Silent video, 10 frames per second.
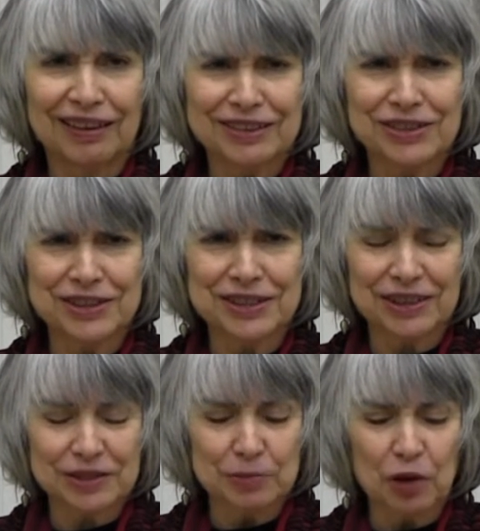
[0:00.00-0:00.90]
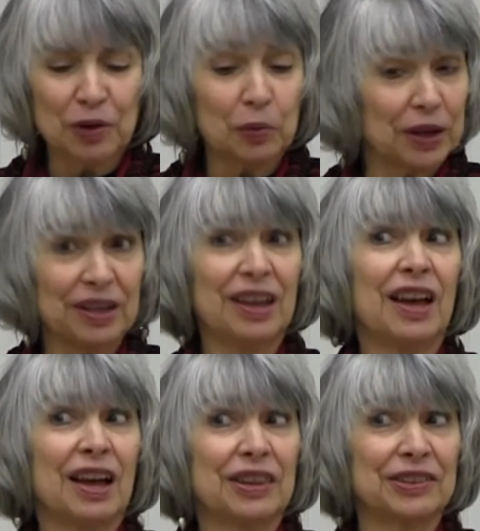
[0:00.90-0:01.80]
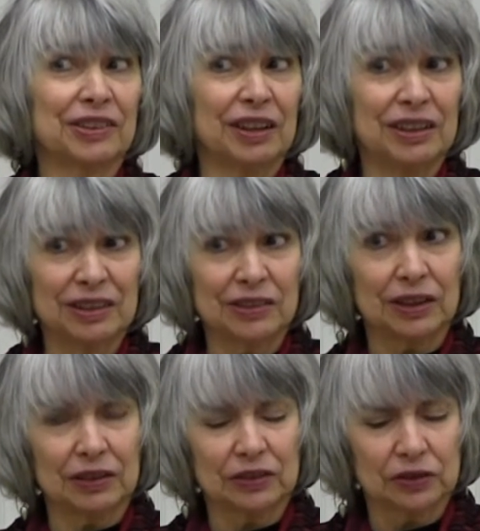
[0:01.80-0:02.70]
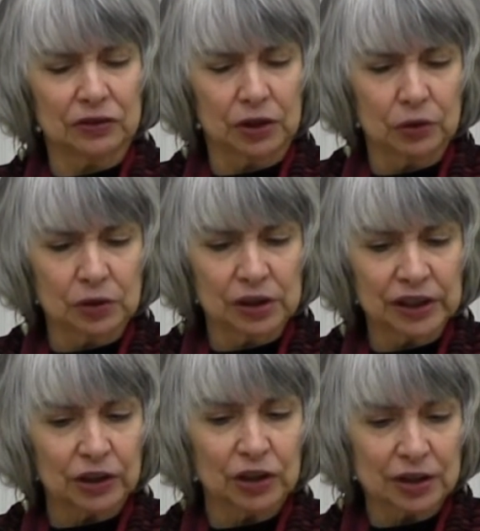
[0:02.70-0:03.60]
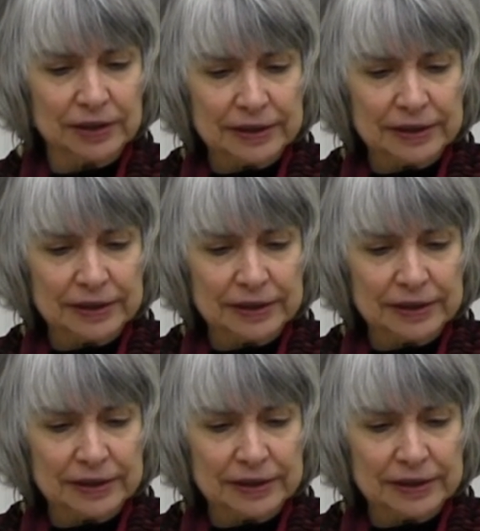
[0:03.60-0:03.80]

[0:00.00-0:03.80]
Just at this moment when the science is so clear